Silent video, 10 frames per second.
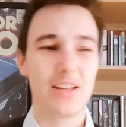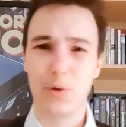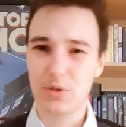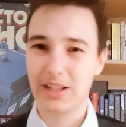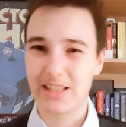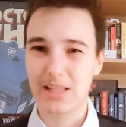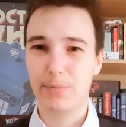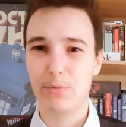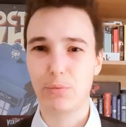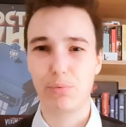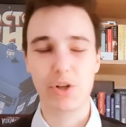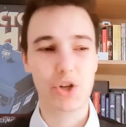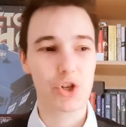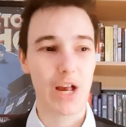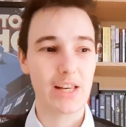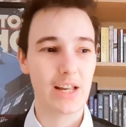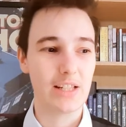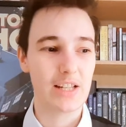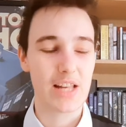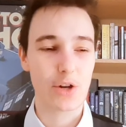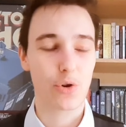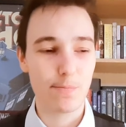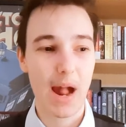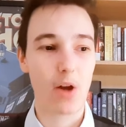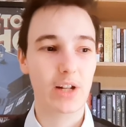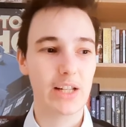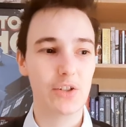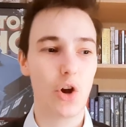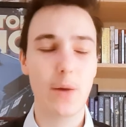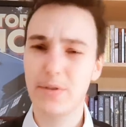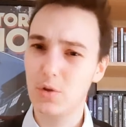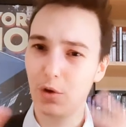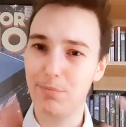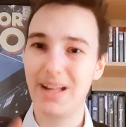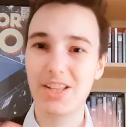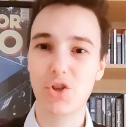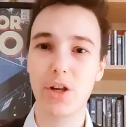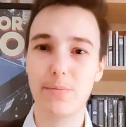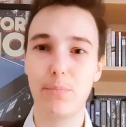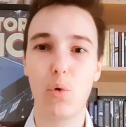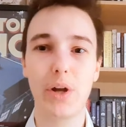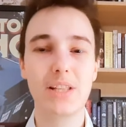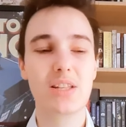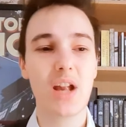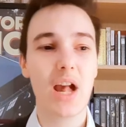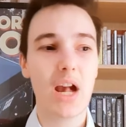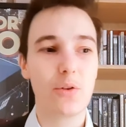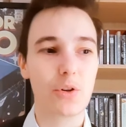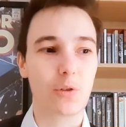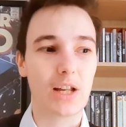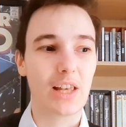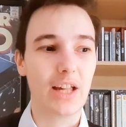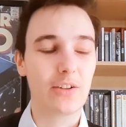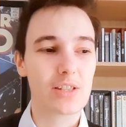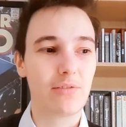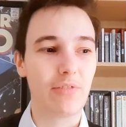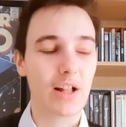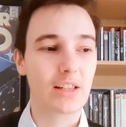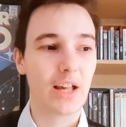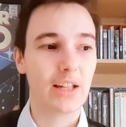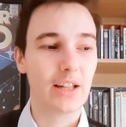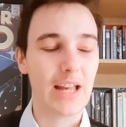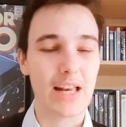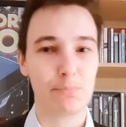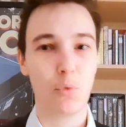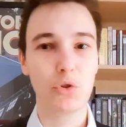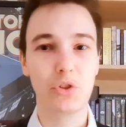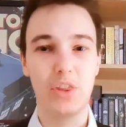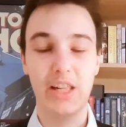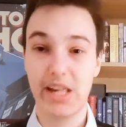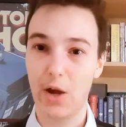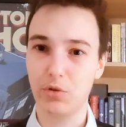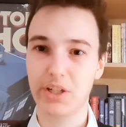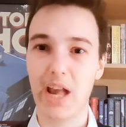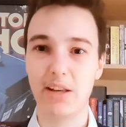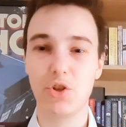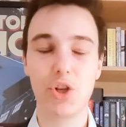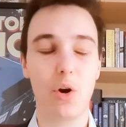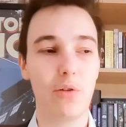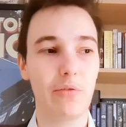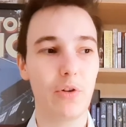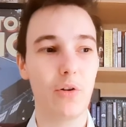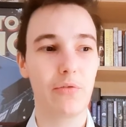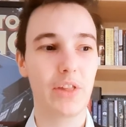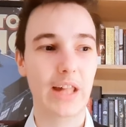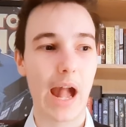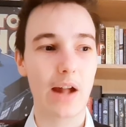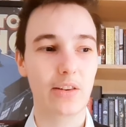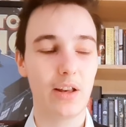He also like sipped into British and, international American at times to sort of make certain points, which I quite like because it felt like it added more to the chaotic energy of of the character.